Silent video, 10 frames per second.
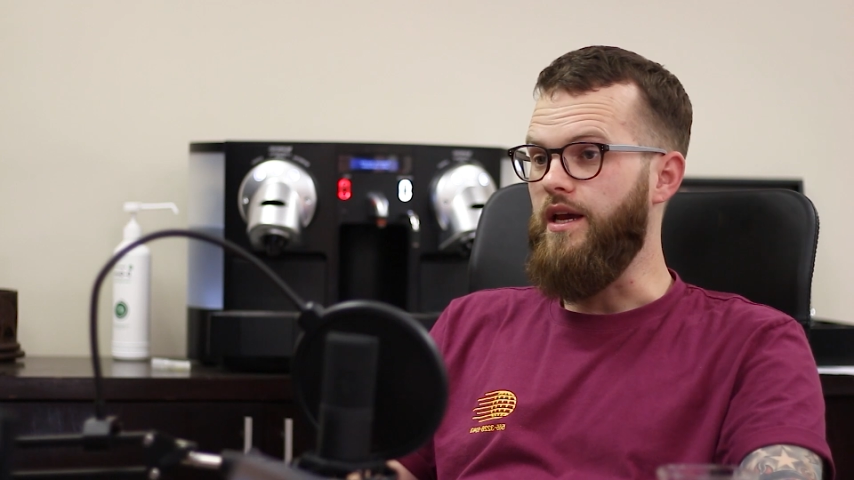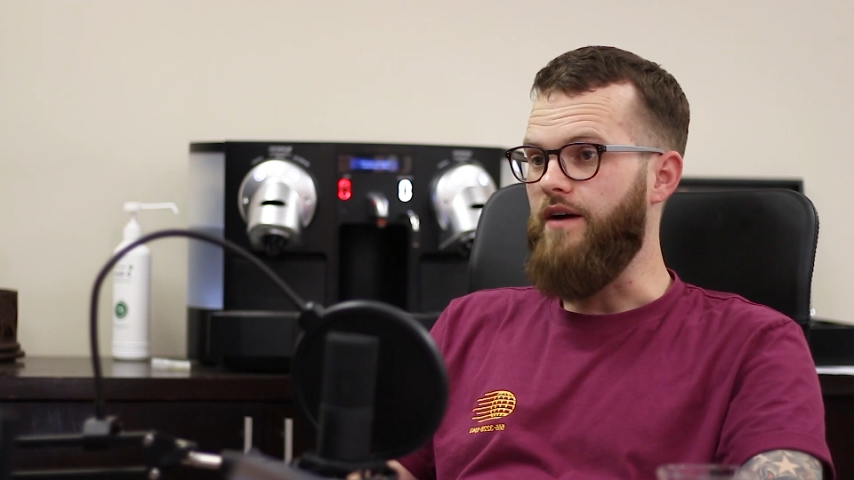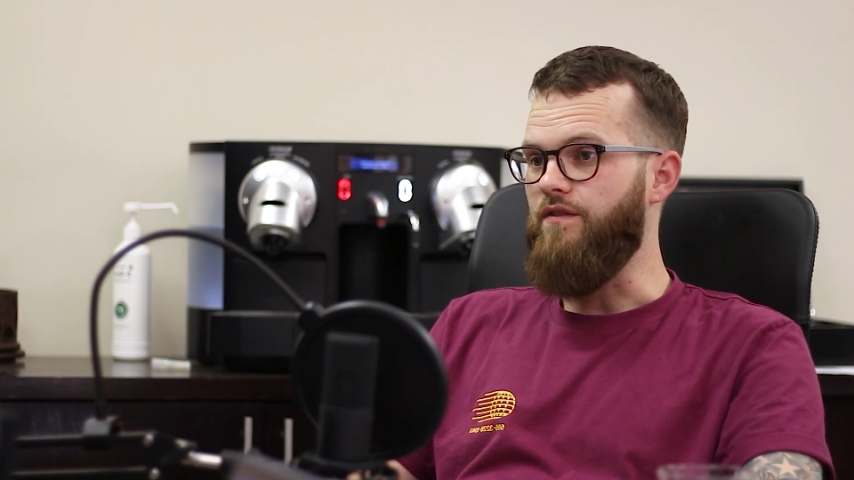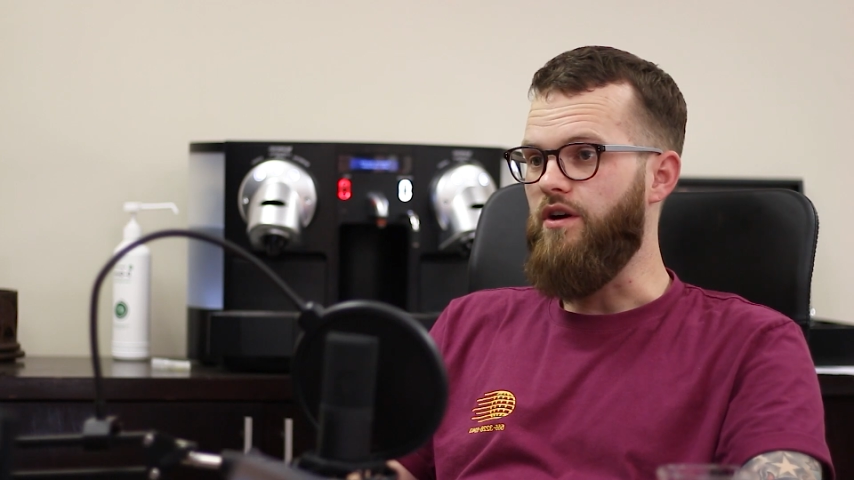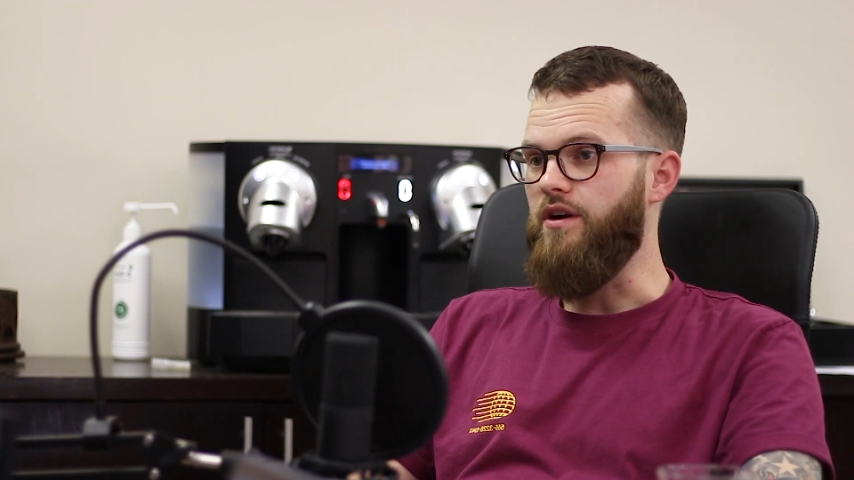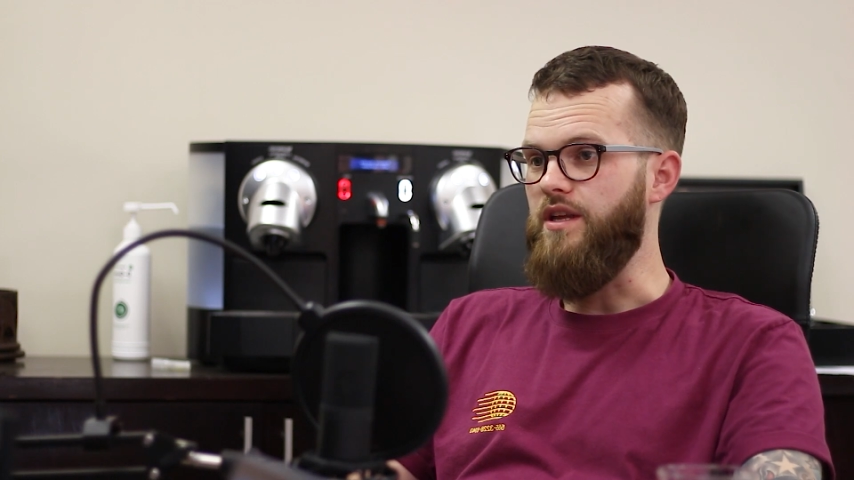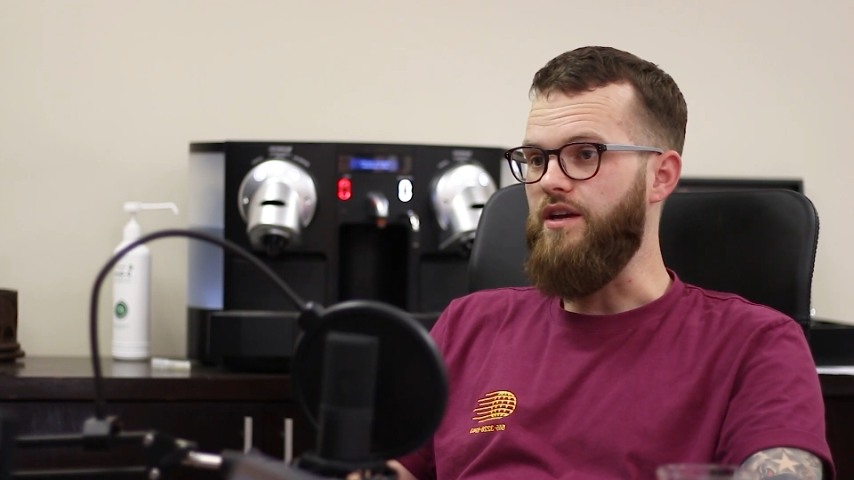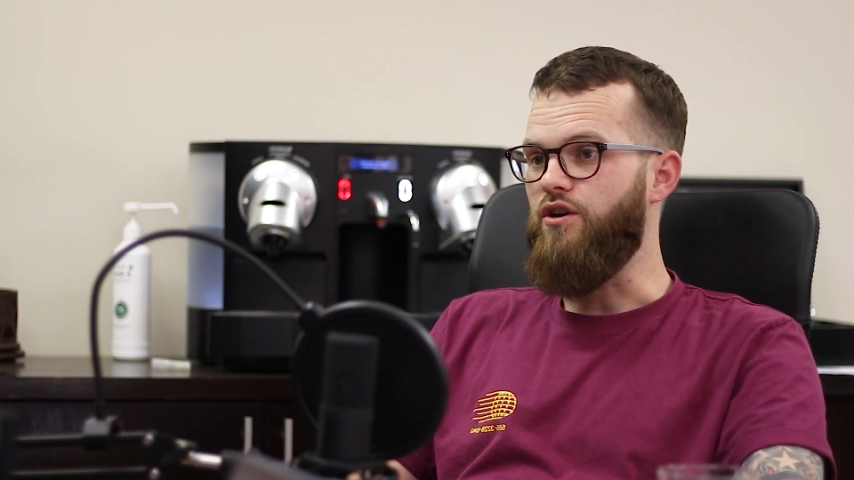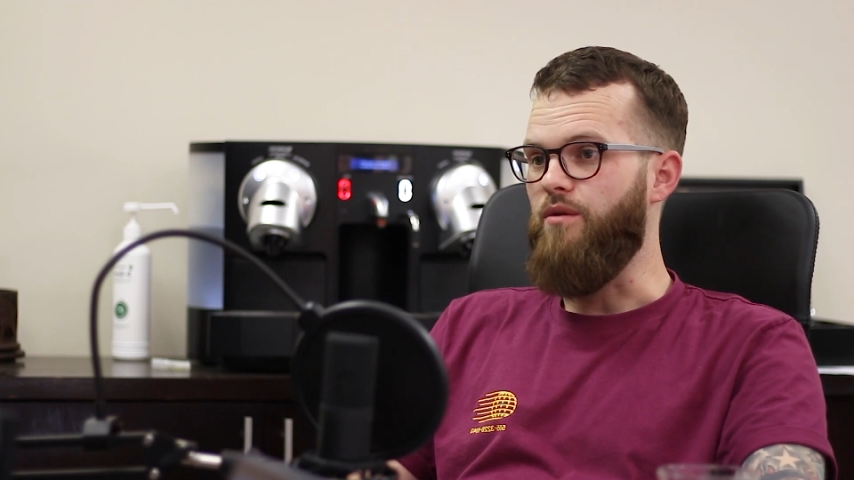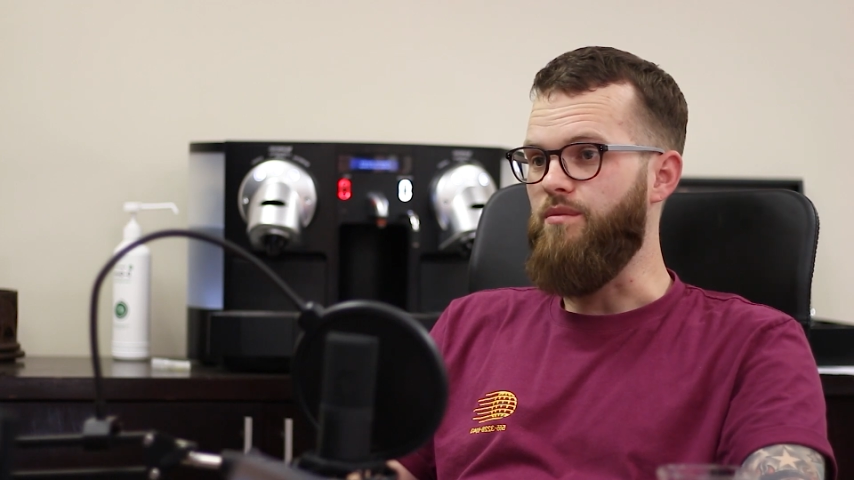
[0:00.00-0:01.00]
I've got an
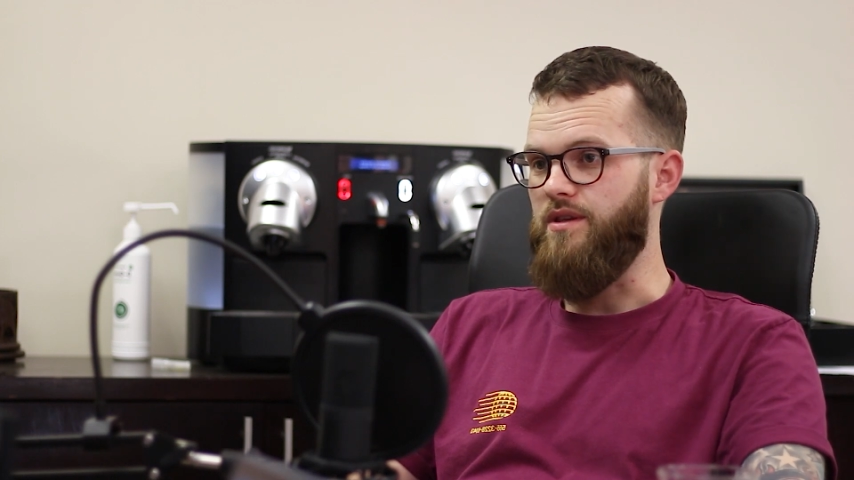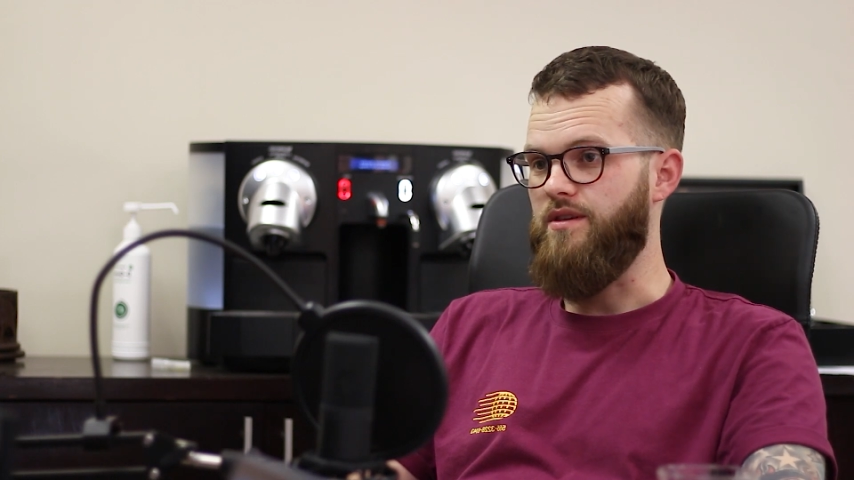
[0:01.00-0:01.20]
e commerce